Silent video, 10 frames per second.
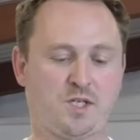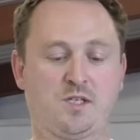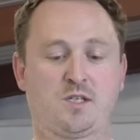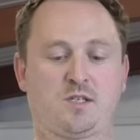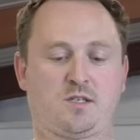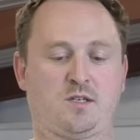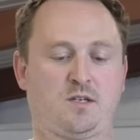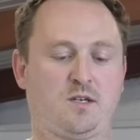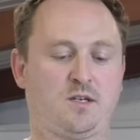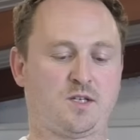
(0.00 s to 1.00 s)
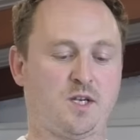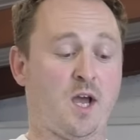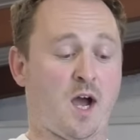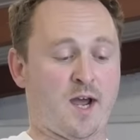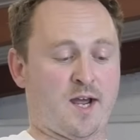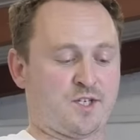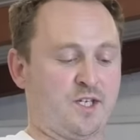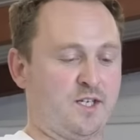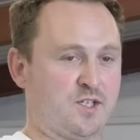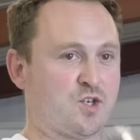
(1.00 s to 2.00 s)
Like, it's... She, yeah, I actually
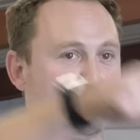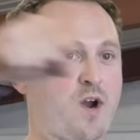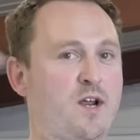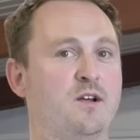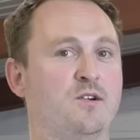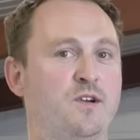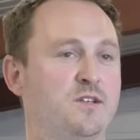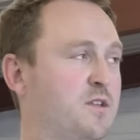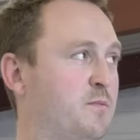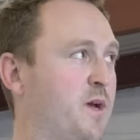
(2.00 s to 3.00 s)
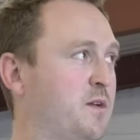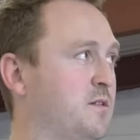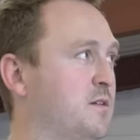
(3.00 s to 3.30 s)
need to crane her into the bed.